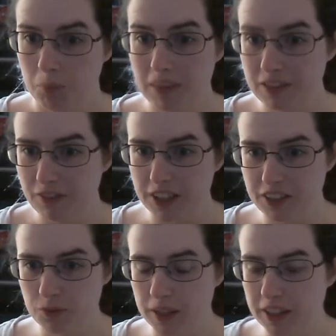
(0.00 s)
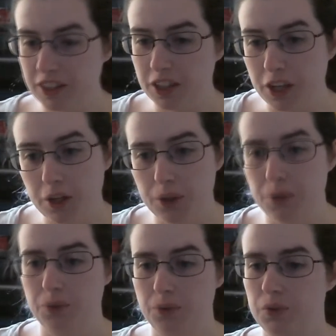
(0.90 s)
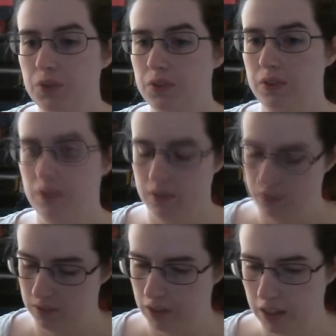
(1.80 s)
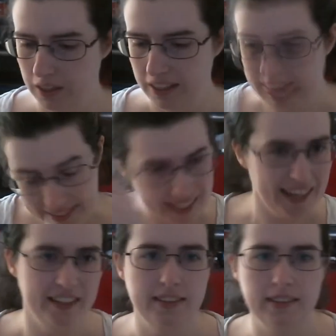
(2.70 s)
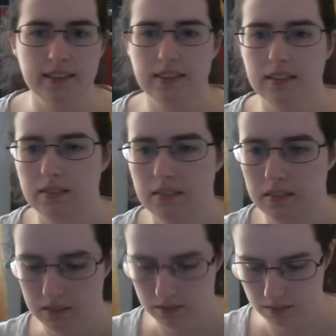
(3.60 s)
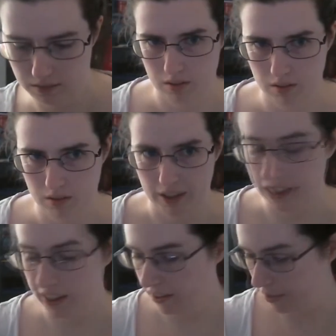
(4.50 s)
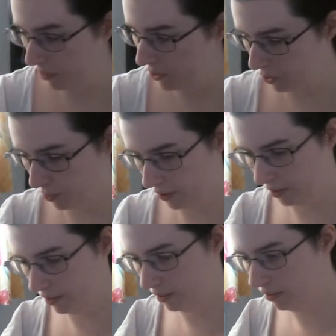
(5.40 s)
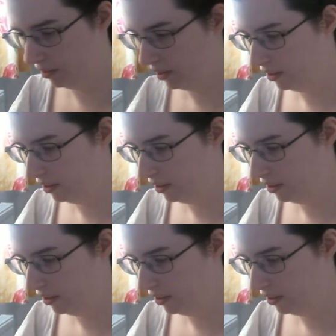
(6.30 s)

My device is ready to use! Yes! Ah, the mouse is working.